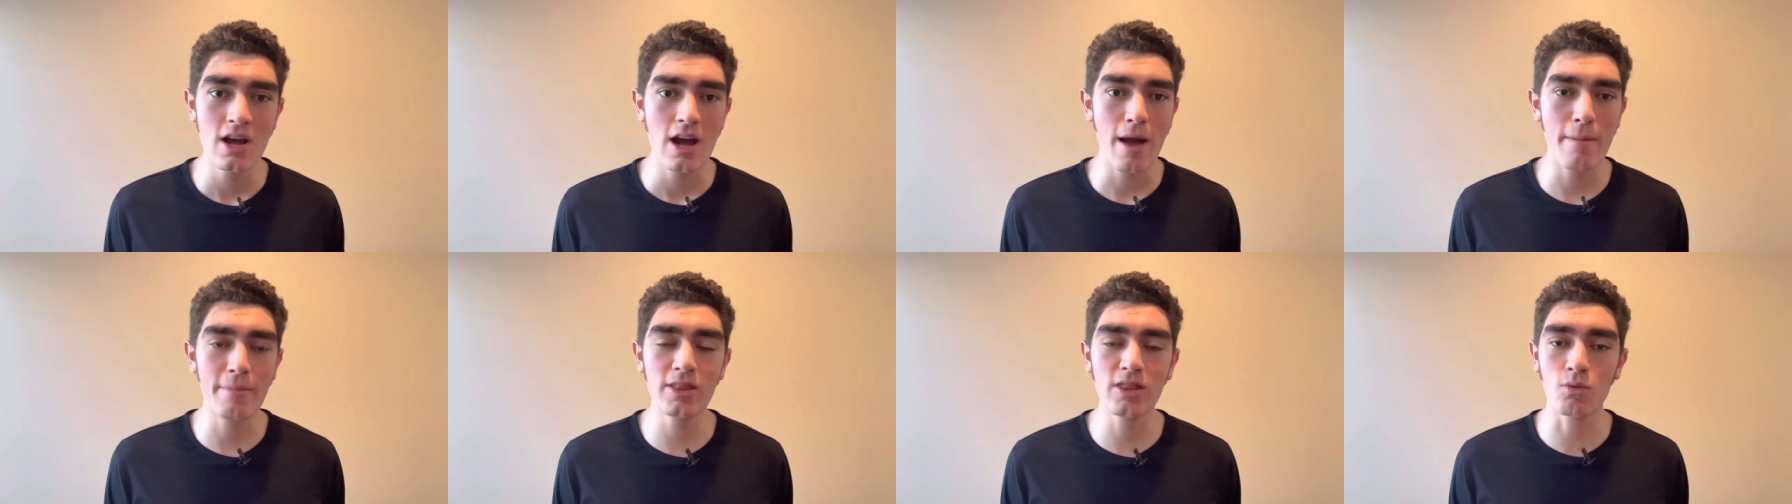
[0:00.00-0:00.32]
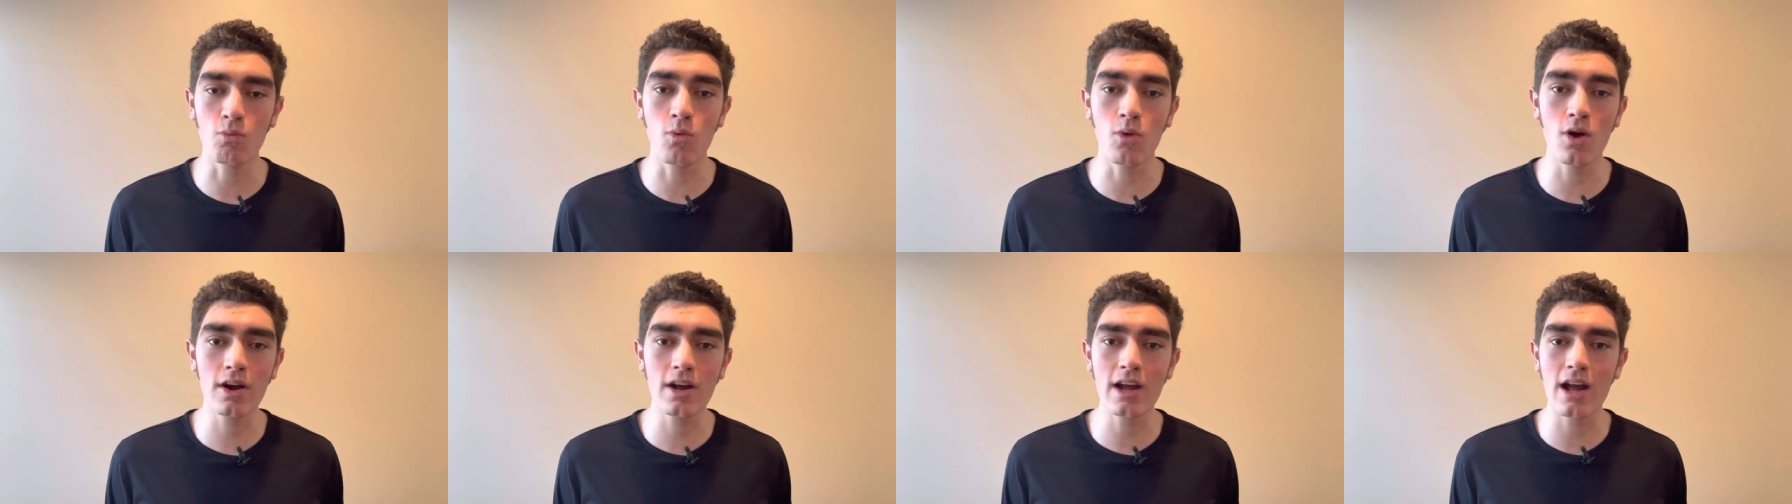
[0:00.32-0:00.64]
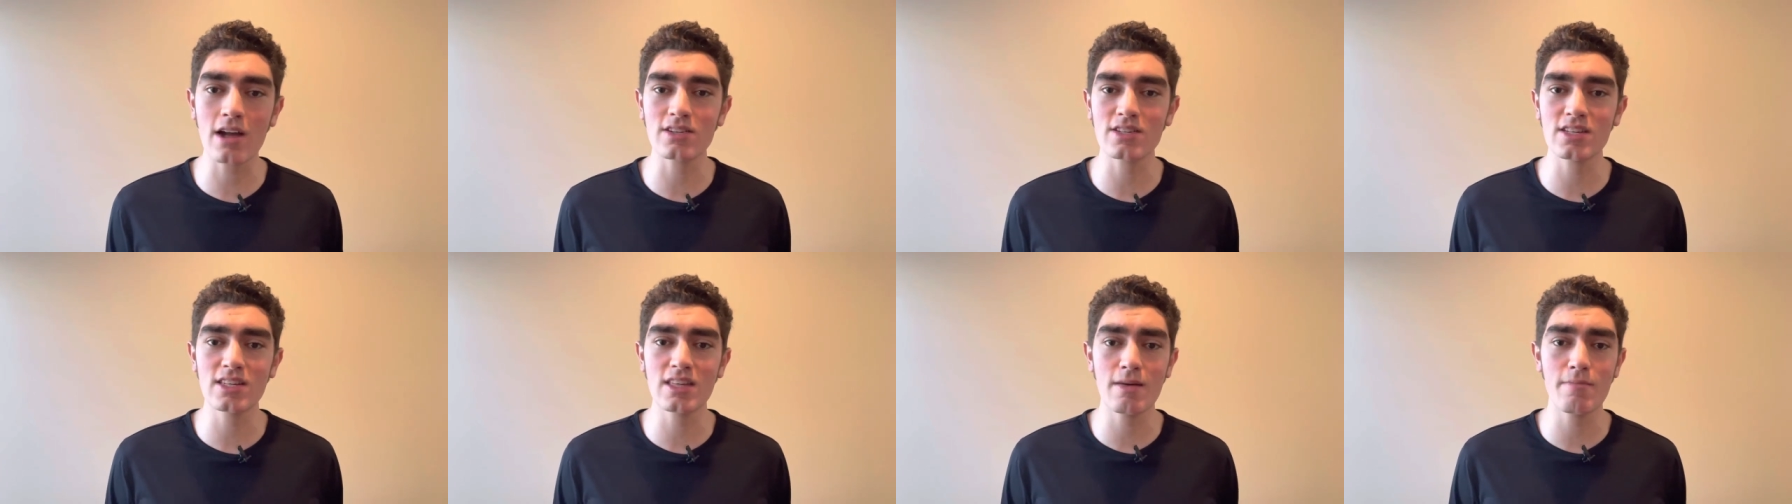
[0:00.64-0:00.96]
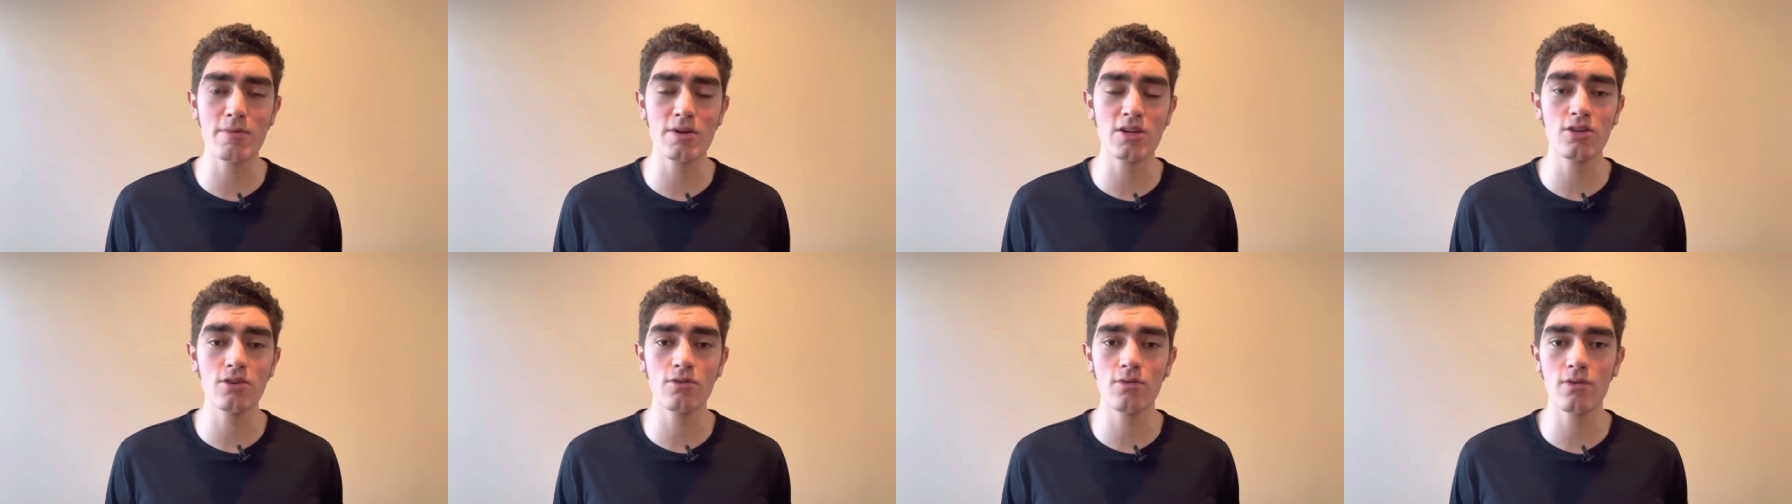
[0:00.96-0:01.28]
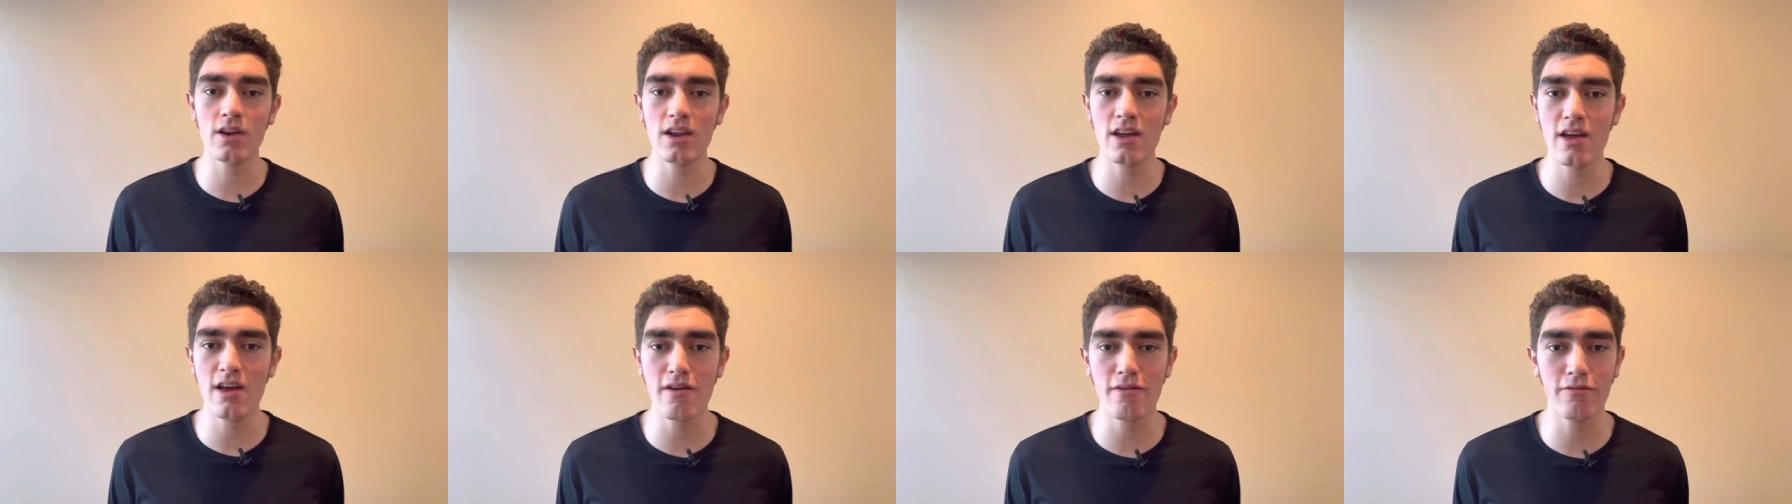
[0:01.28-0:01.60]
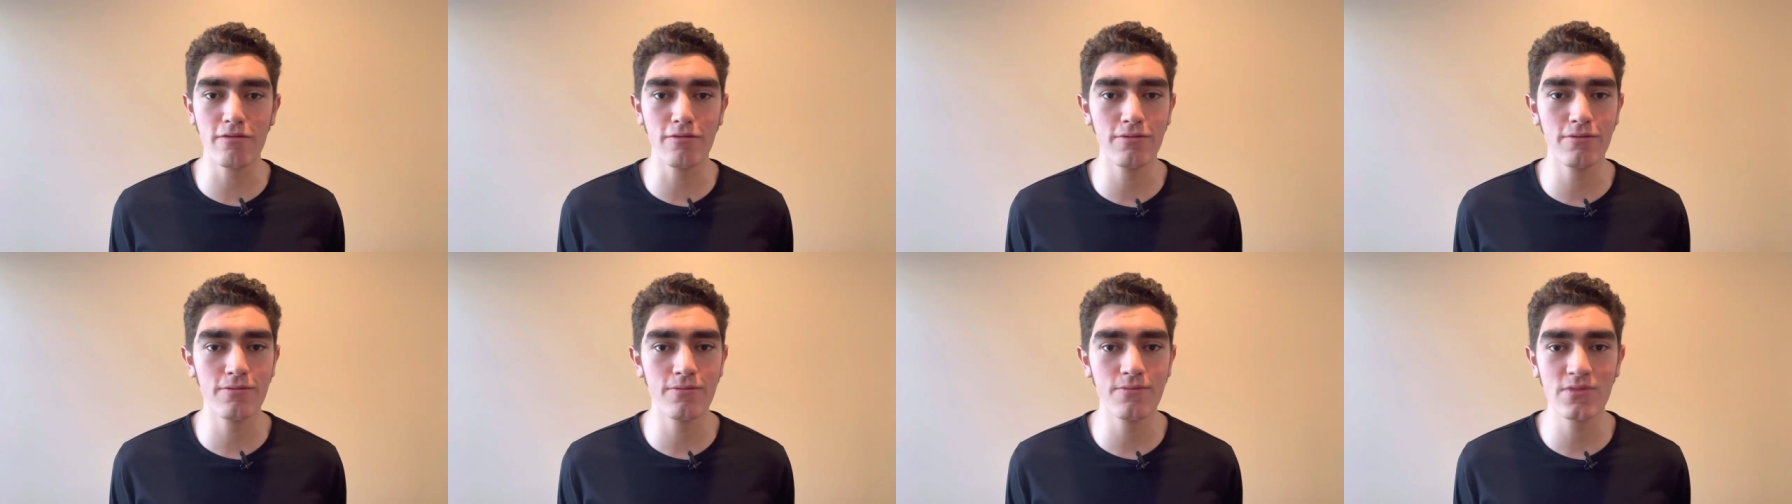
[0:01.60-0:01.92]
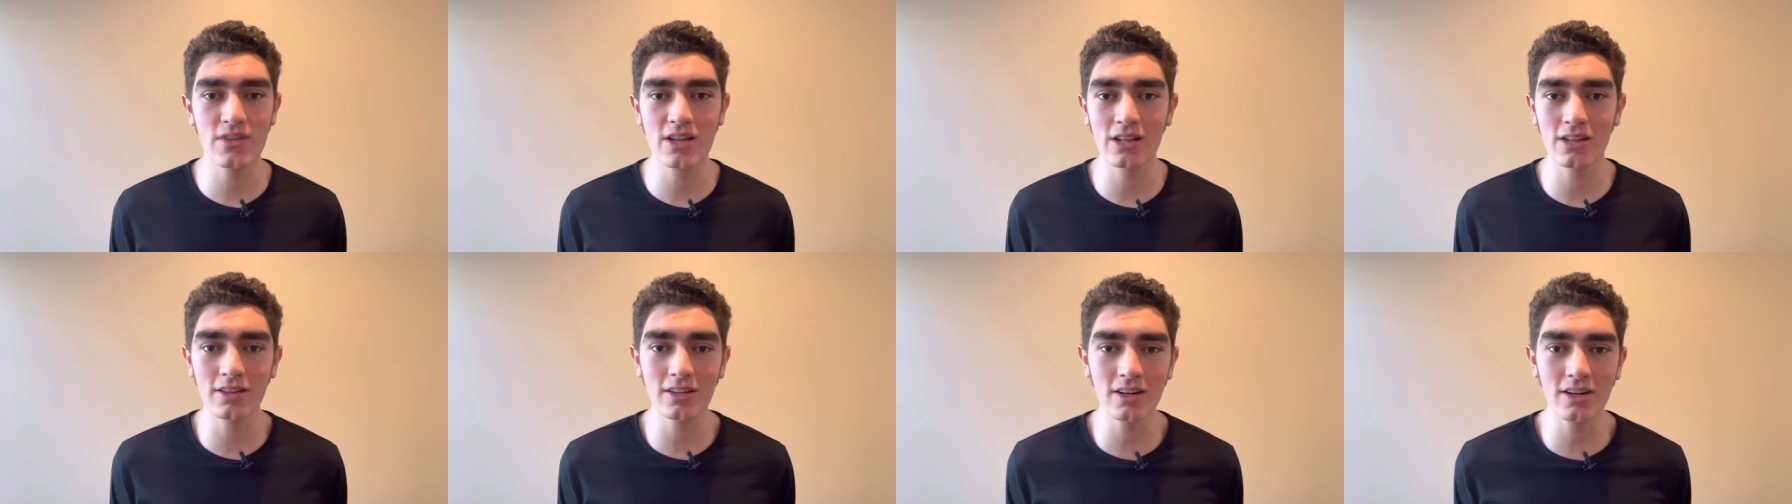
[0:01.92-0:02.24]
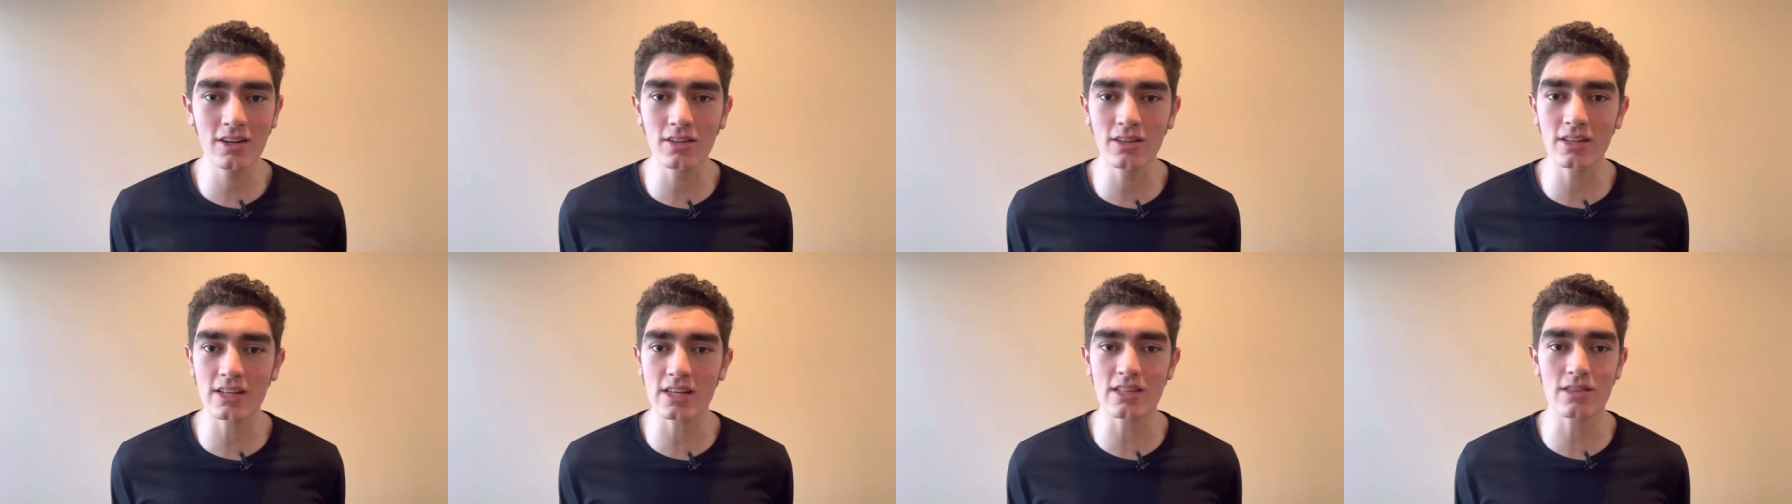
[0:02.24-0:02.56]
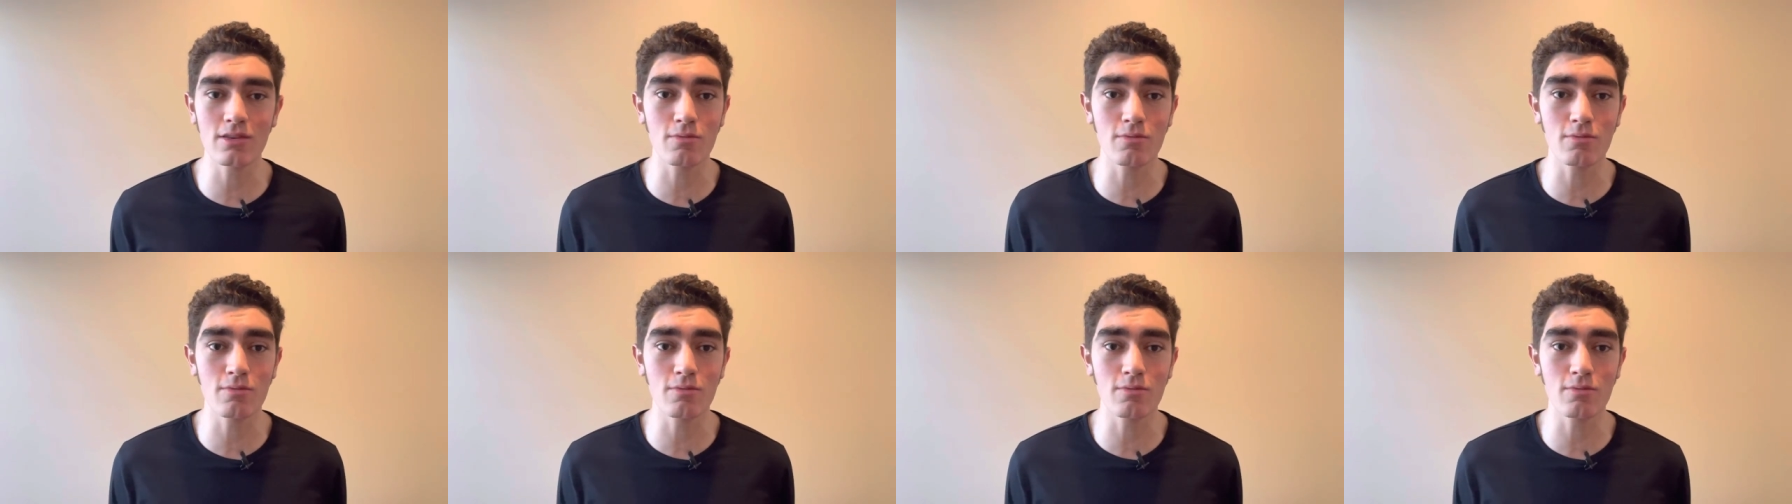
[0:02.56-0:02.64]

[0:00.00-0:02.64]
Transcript: I mean, the workouts that they've been doing have clearly,